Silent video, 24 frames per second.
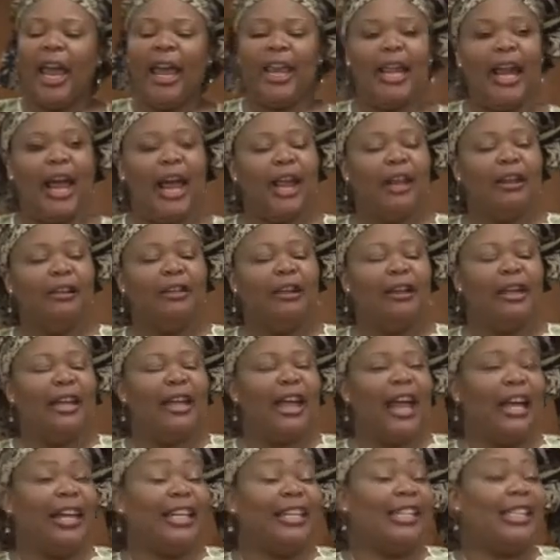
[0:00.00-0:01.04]
and then,
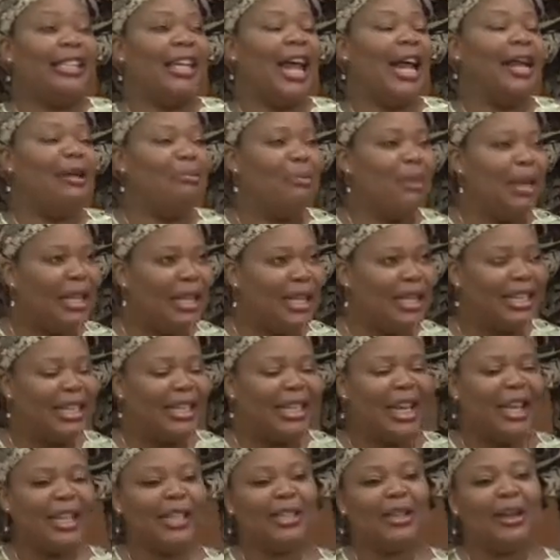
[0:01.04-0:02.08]
like 10 minutes
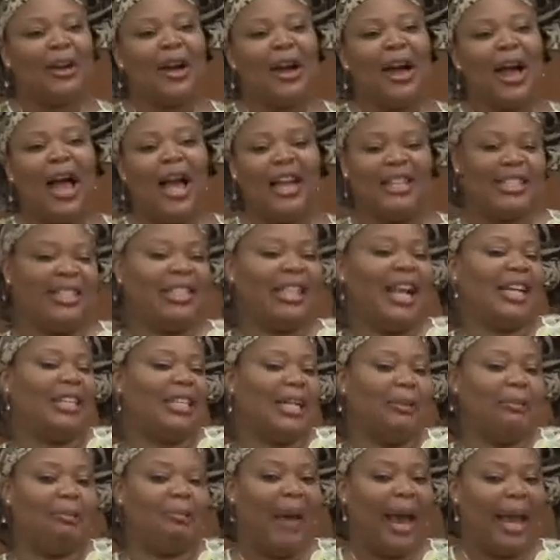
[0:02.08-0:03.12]
later, I
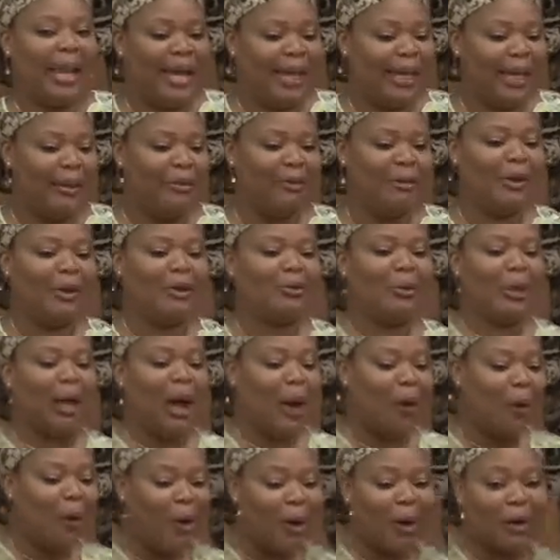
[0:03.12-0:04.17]
started panicking because when
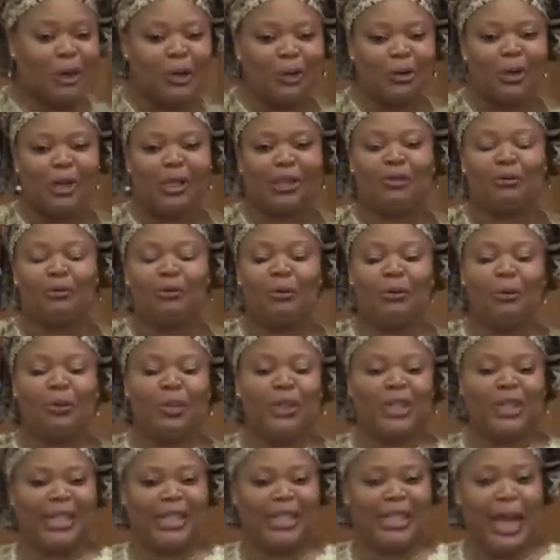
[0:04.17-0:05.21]
I call Sugar's phone,
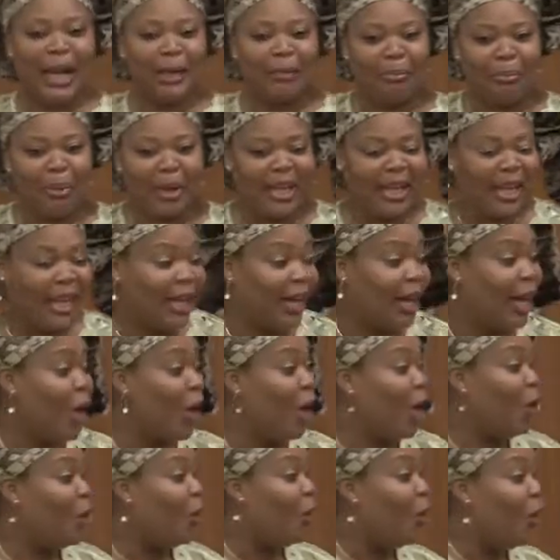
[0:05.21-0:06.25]
she's not picking.
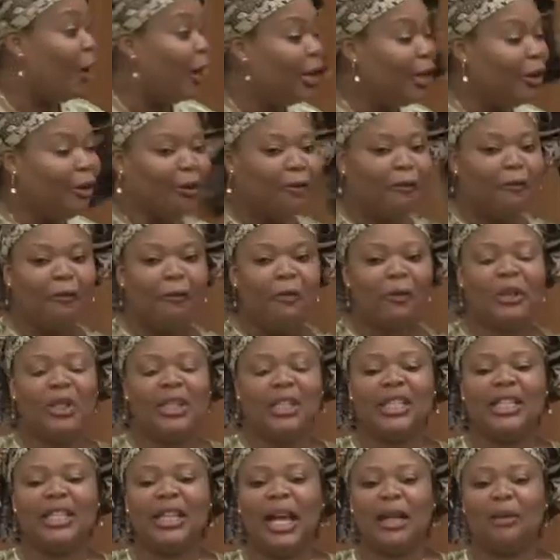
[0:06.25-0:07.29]
Calling her phone,
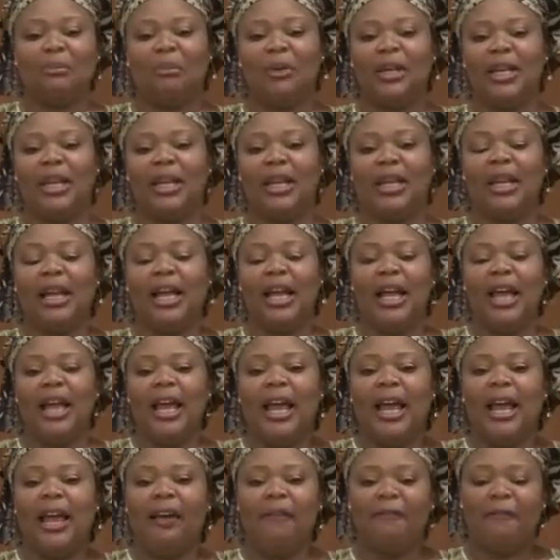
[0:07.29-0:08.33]
she's not picking.
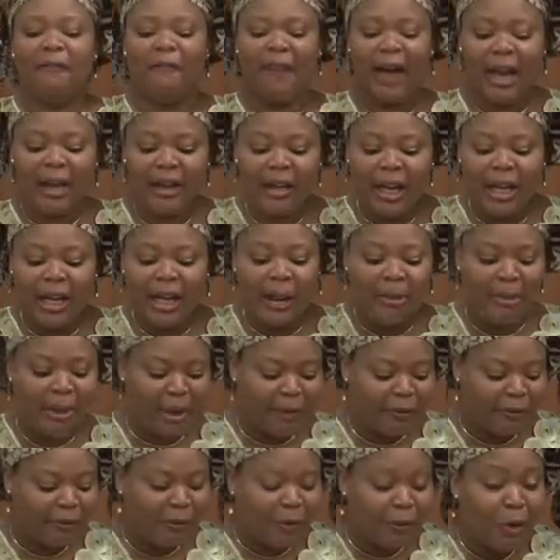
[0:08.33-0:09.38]
And finally,
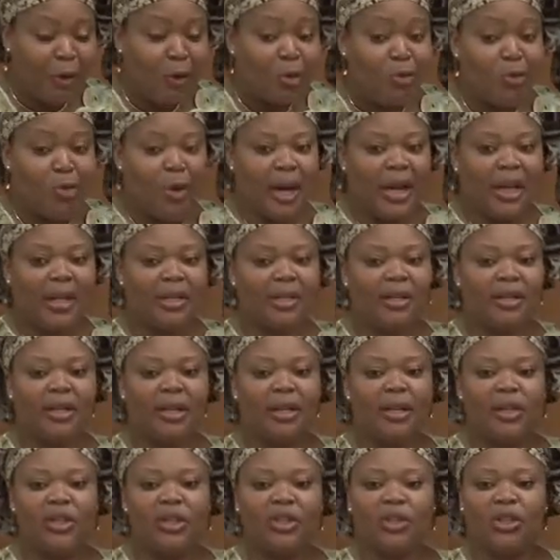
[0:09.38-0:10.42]
my phone rings.
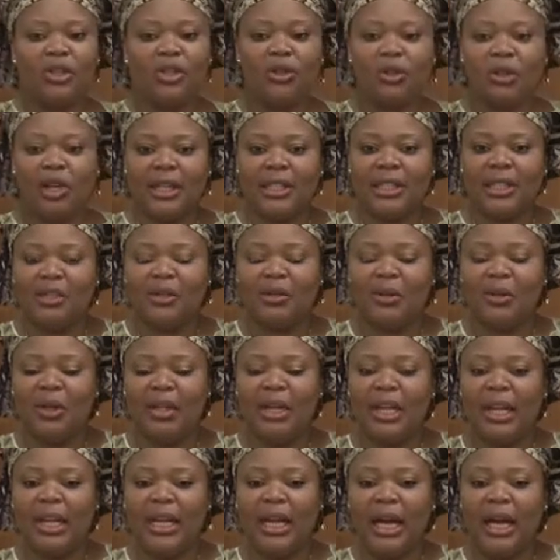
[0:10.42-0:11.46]
Sugars is
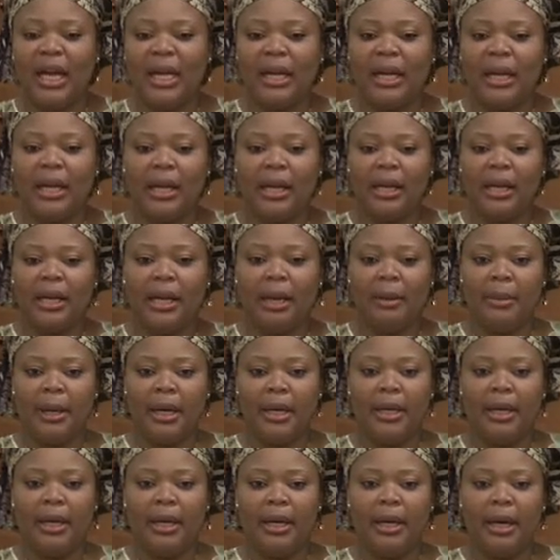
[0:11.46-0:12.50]
on the line.
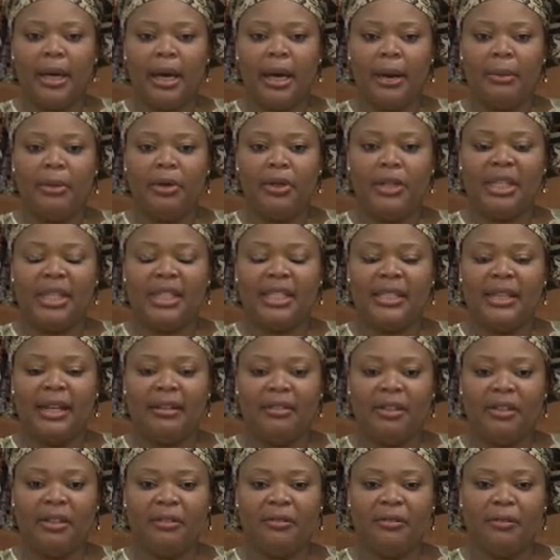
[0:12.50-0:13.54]
Leymah, come on the
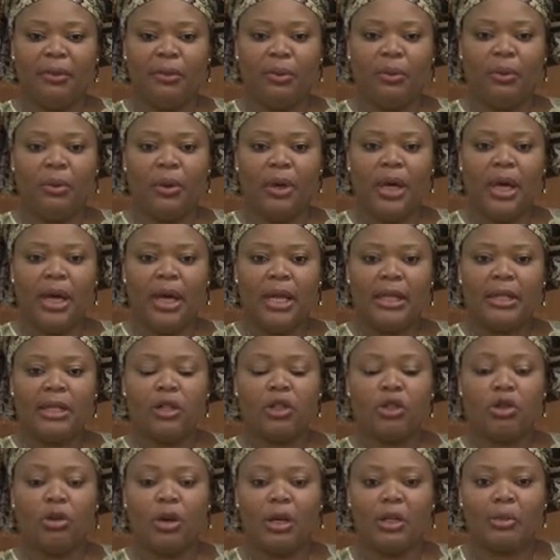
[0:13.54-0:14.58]
seventh floor. Say,
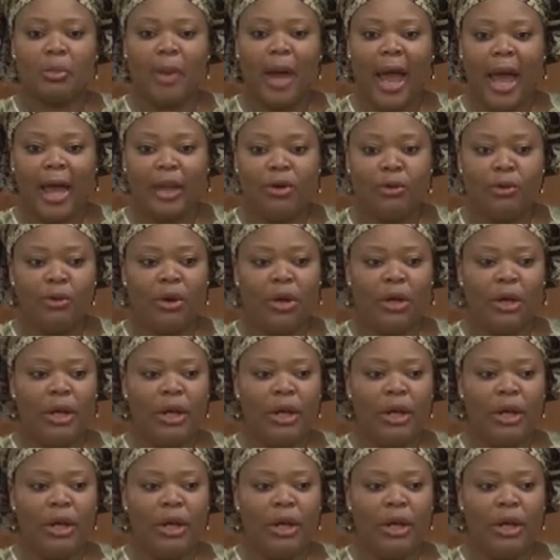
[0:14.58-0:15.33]
Sugars, where are you?